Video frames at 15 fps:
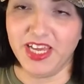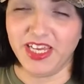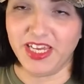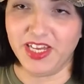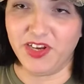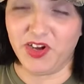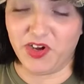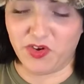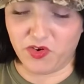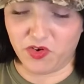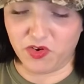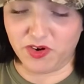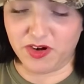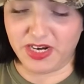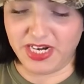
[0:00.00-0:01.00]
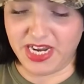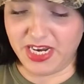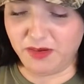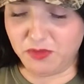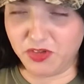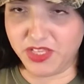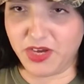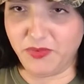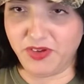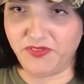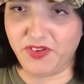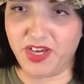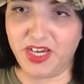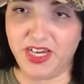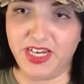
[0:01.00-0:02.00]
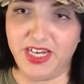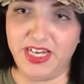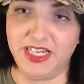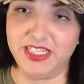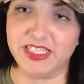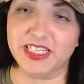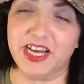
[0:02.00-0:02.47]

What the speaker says: or an animal that we find.